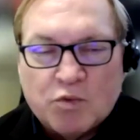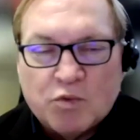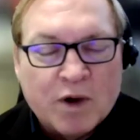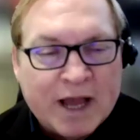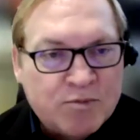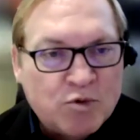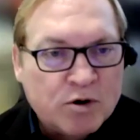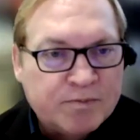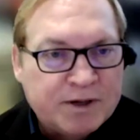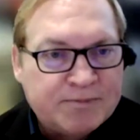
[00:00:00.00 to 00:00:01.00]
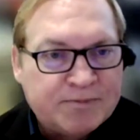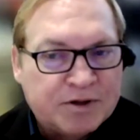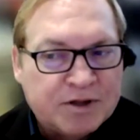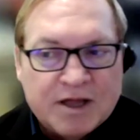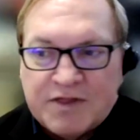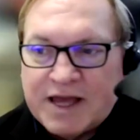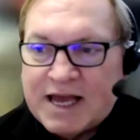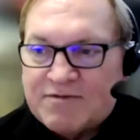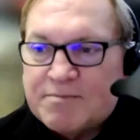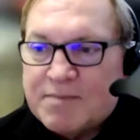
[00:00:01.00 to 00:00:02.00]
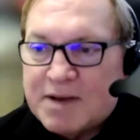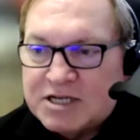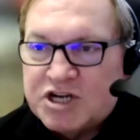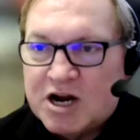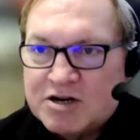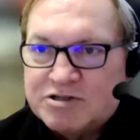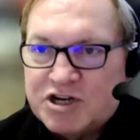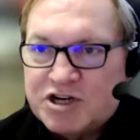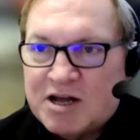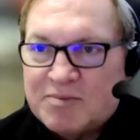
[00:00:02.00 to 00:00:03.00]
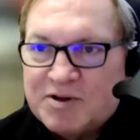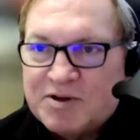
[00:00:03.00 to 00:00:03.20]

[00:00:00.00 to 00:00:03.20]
way more people, they have a much harder job.